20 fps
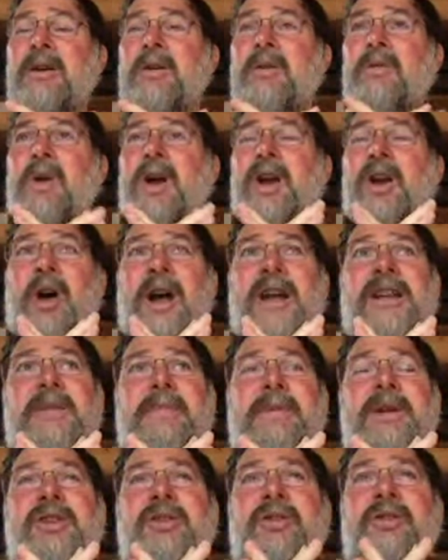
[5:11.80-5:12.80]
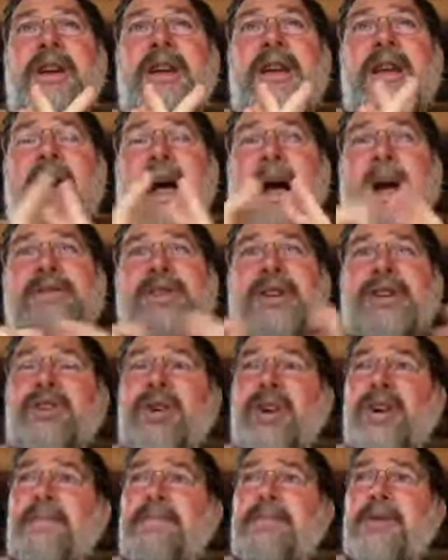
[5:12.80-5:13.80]
we're going to be doing
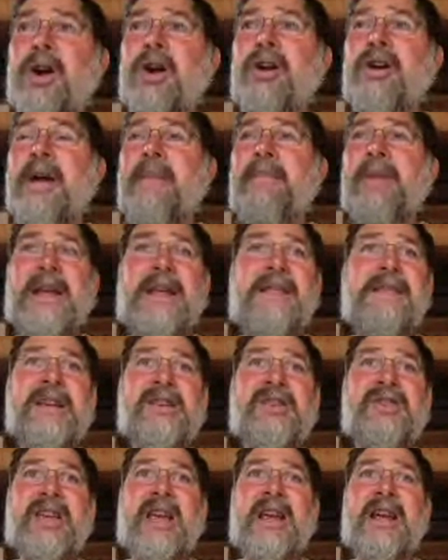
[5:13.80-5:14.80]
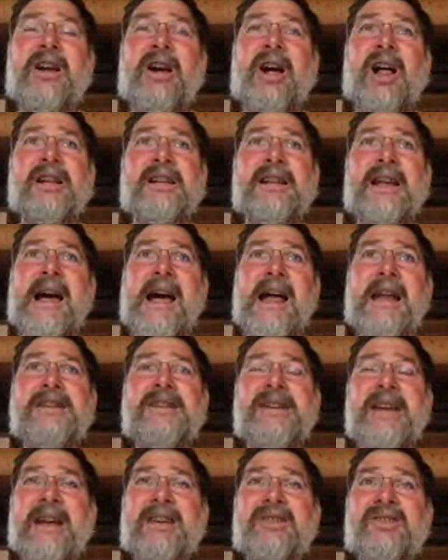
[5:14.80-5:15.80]
object-oriented programming in these things called
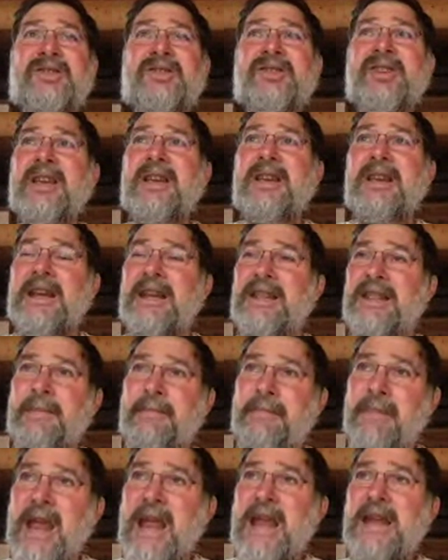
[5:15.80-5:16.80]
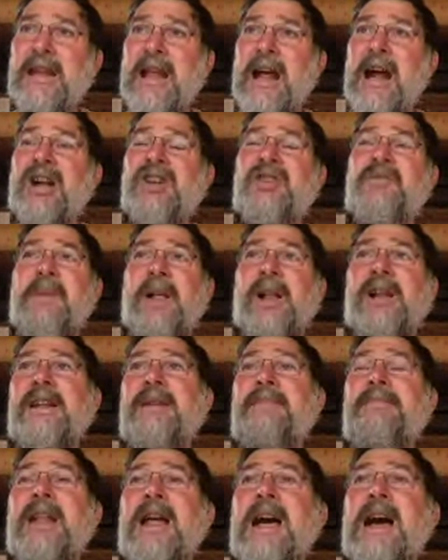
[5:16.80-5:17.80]
contexts. And the main large
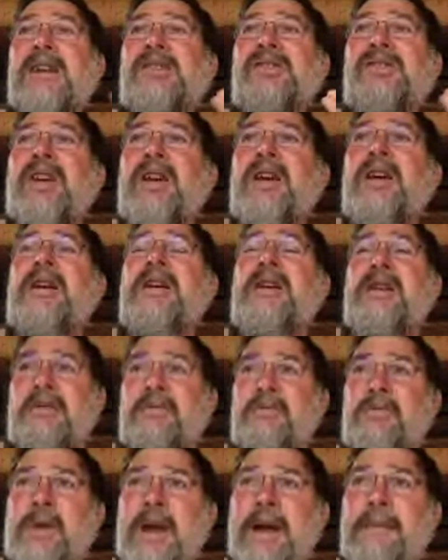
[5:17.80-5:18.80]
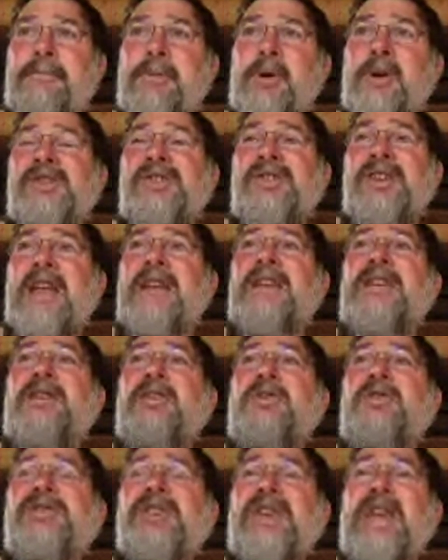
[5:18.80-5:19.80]
building blocks represent
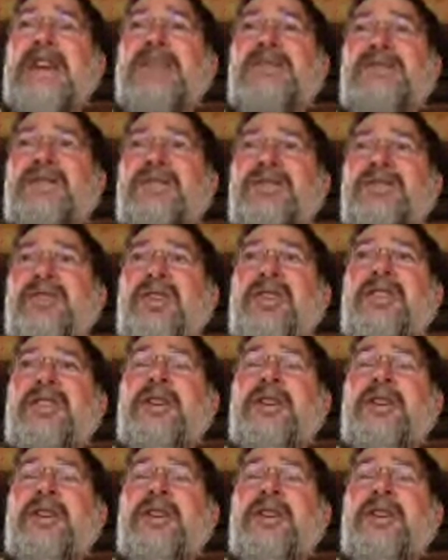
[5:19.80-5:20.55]
use cases. So they